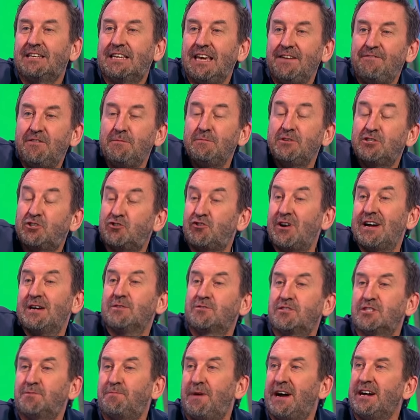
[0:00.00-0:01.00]
give him his
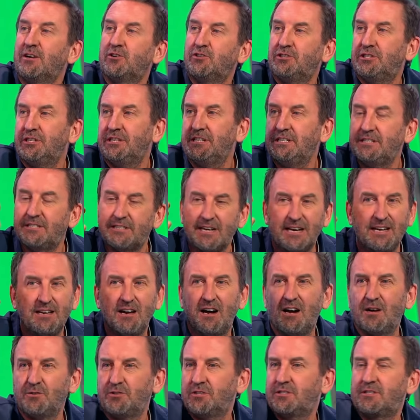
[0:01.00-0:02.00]
trousers back, or did he say,
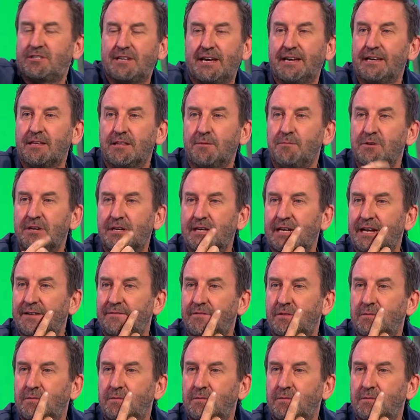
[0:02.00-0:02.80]
I'll just take them, you can have